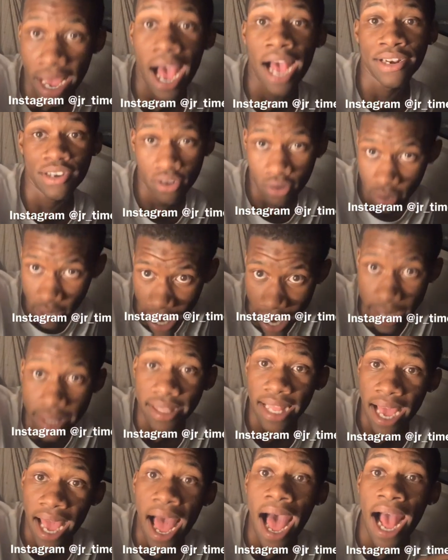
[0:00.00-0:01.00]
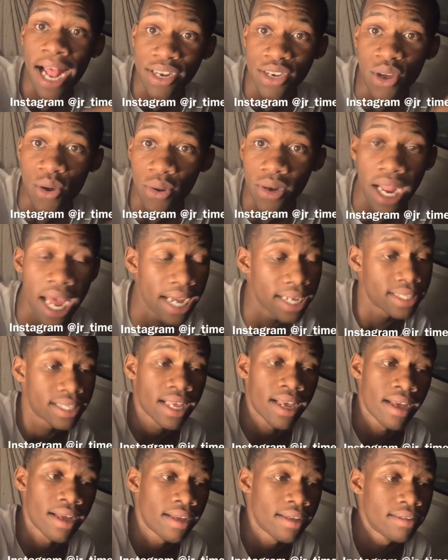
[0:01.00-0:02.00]
I do like that. I do like
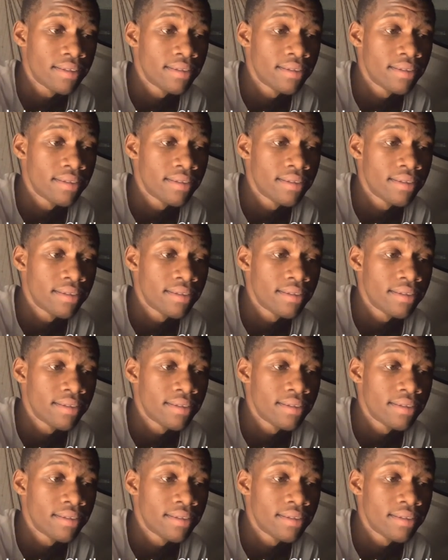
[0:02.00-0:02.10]
that.